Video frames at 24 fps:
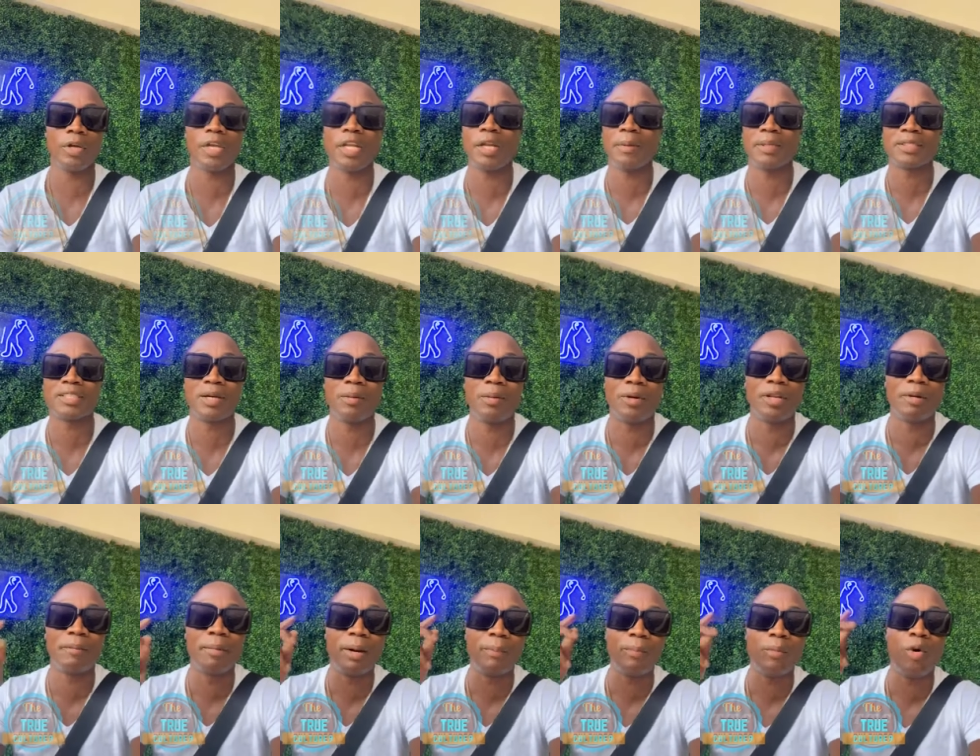But you never talk
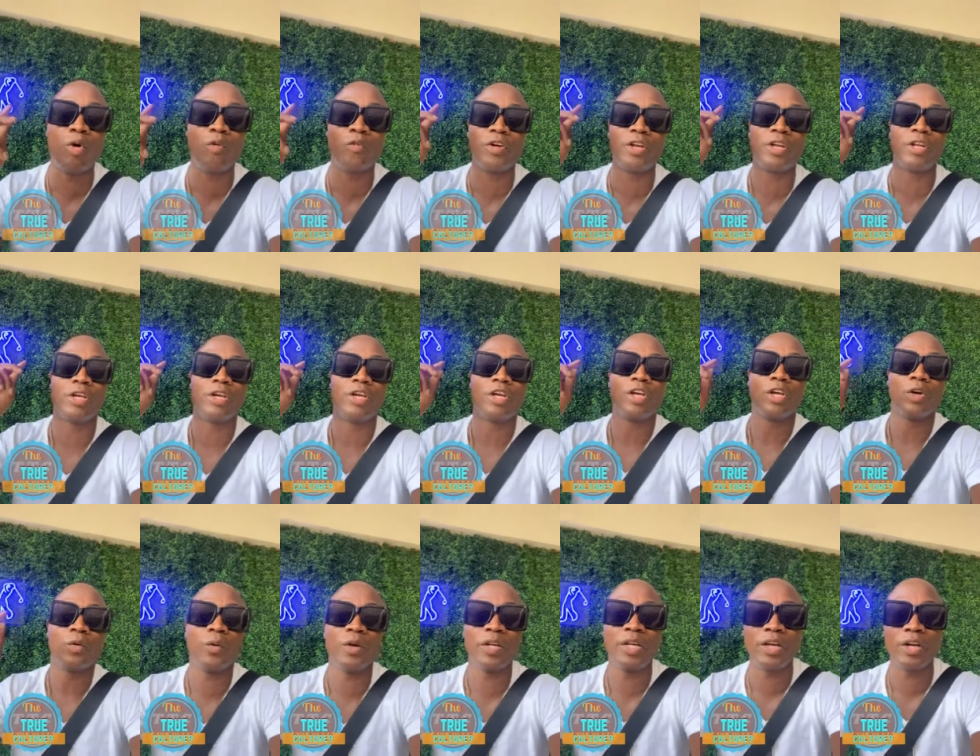about them and move it
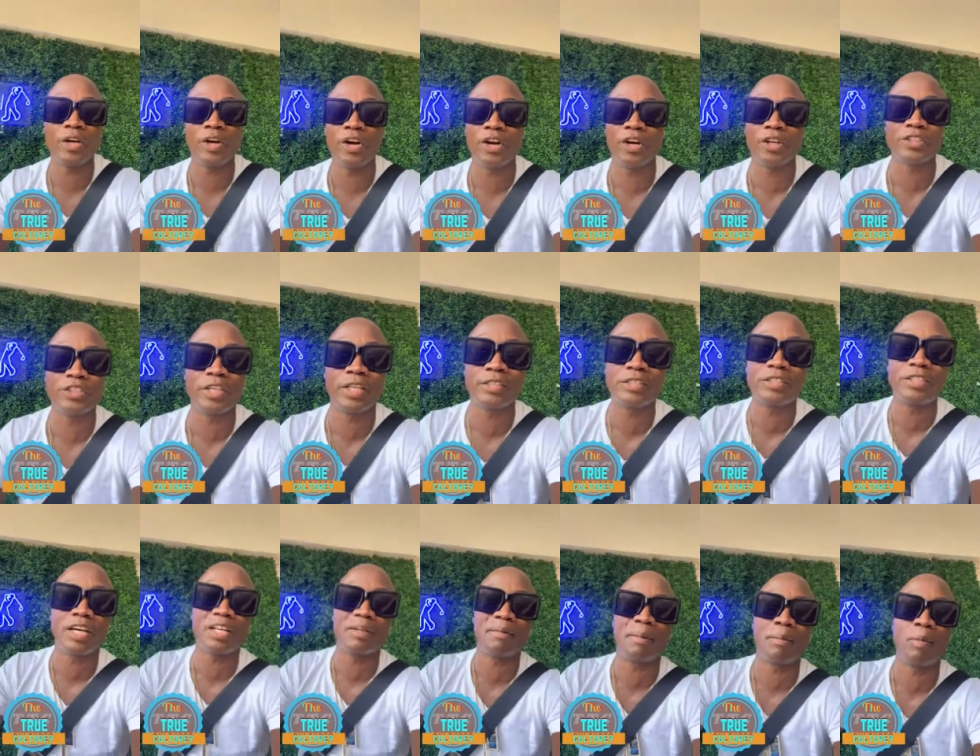with
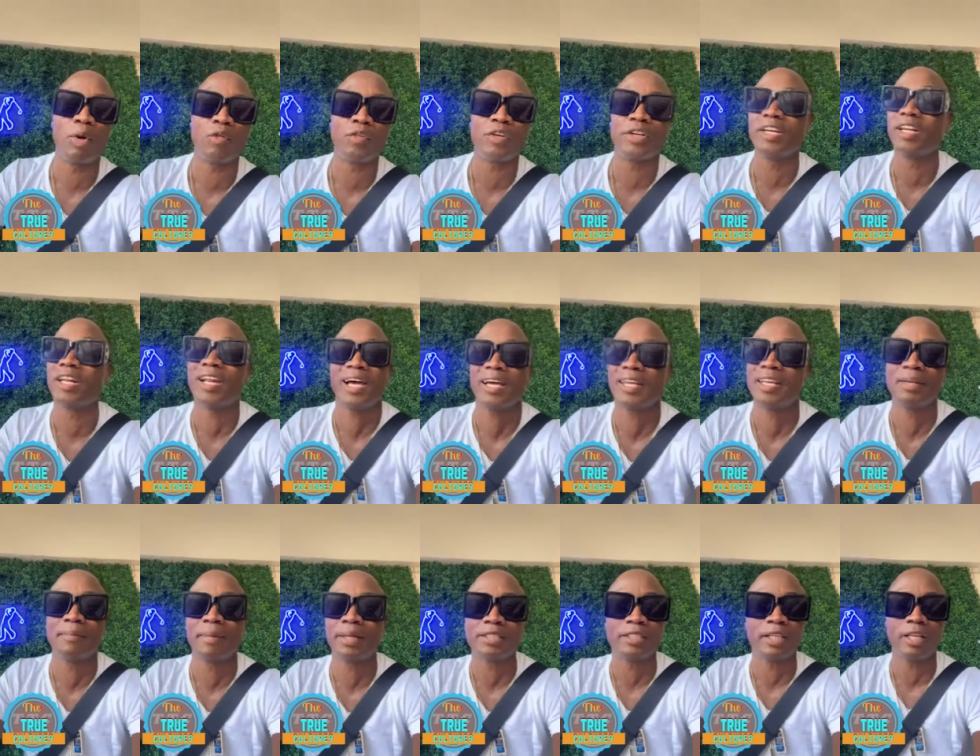urgency and them move it.
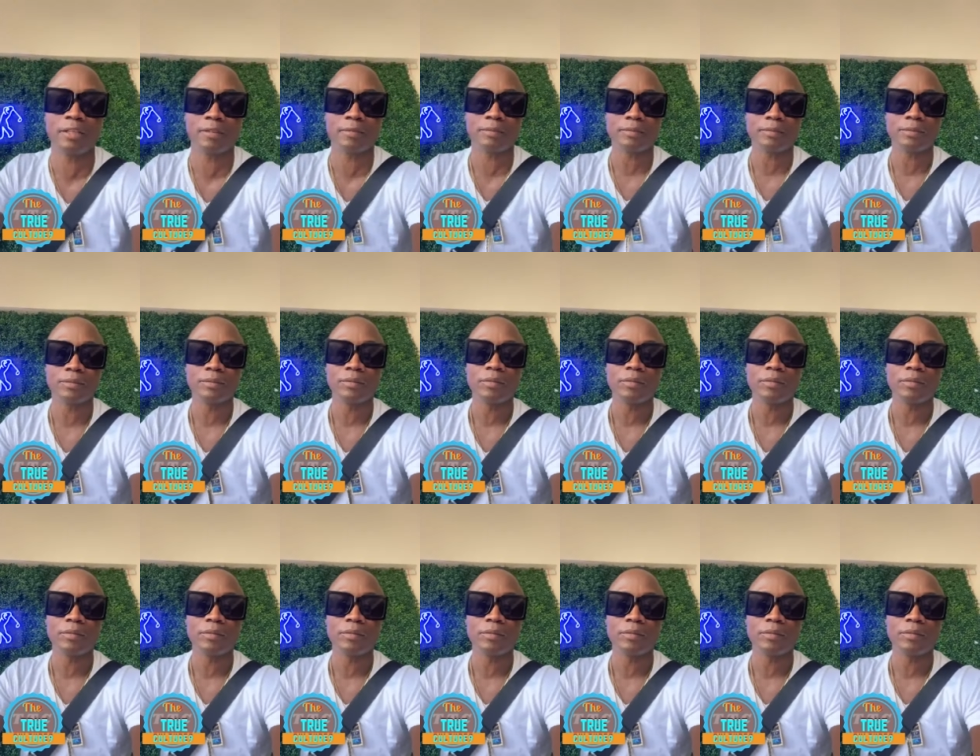Lie them and tell.